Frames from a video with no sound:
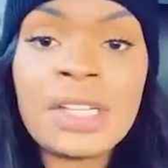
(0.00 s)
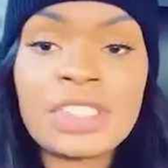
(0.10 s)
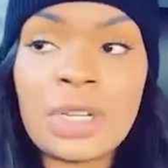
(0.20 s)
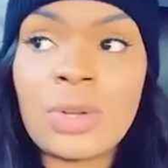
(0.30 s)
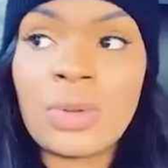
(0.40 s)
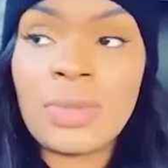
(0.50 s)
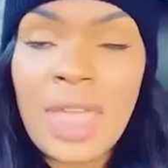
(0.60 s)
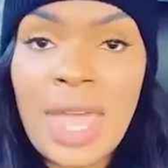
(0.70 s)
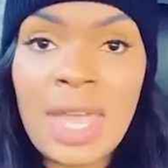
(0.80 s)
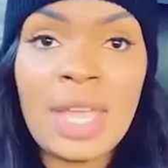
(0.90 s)
So
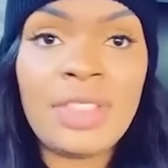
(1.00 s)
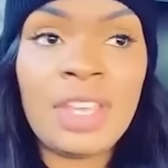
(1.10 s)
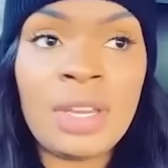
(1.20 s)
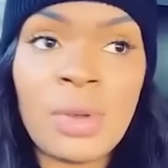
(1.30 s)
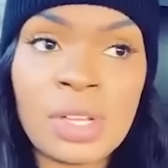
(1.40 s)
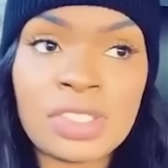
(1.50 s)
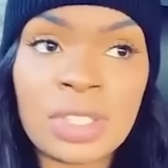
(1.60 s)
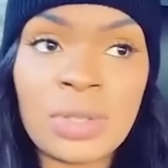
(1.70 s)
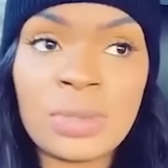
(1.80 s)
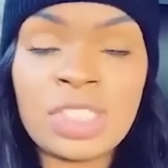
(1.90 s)
that, and then
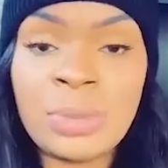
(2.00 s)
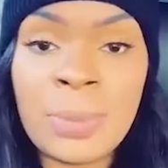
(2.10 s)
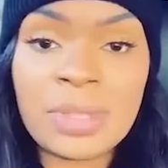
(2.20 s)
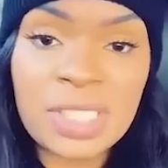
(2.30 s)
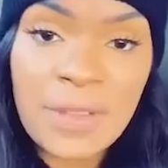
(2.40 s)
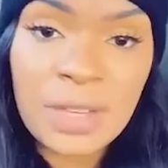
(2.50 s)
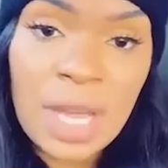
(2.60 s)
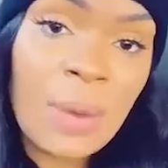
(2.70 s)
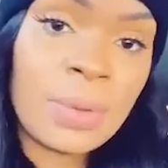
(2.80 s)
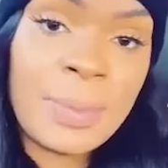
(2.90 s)
also tip number 7,
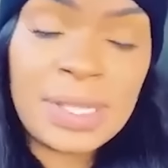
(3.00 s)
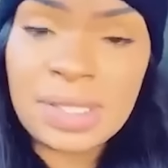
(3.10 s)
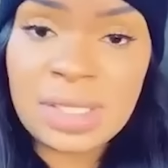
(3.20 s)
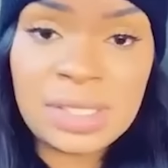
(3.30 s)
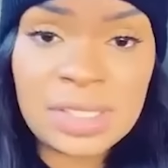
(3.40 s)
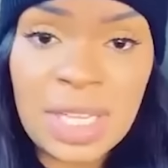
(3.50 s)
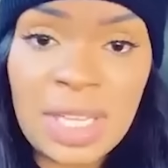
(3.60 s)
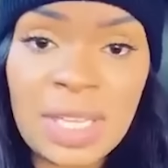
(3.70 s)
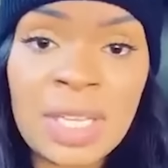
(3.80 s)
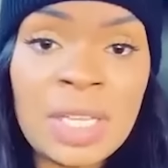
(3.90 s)
I would basically
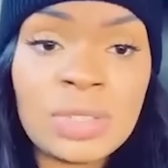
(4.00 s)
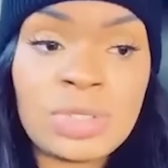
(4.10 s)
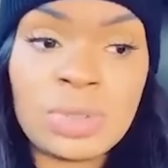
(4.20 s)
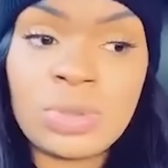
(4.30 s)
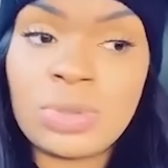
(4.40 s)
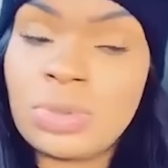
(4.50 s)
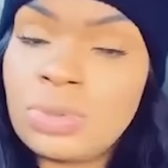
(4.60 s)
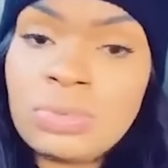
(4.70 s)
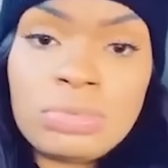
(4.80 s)
say to